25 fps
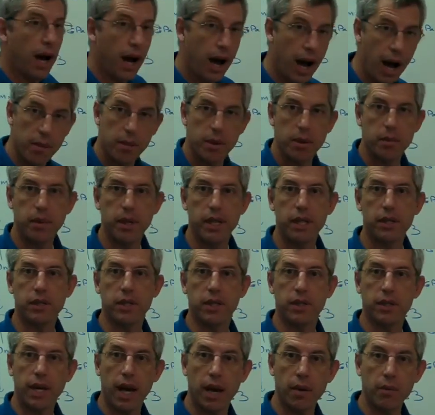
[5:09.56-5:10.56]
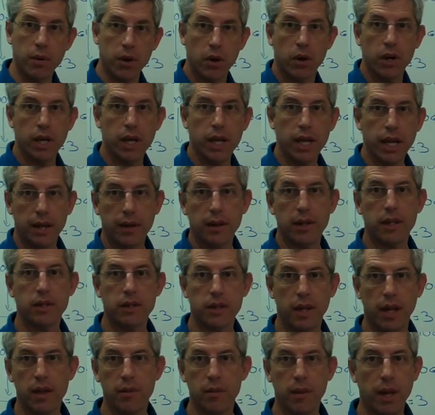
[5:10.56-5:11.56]
I'm in business. I'm going to get the
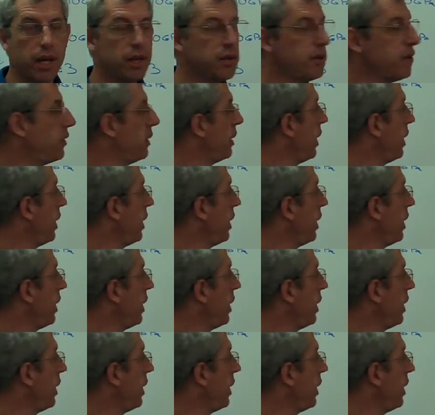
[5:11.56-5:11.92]
same answer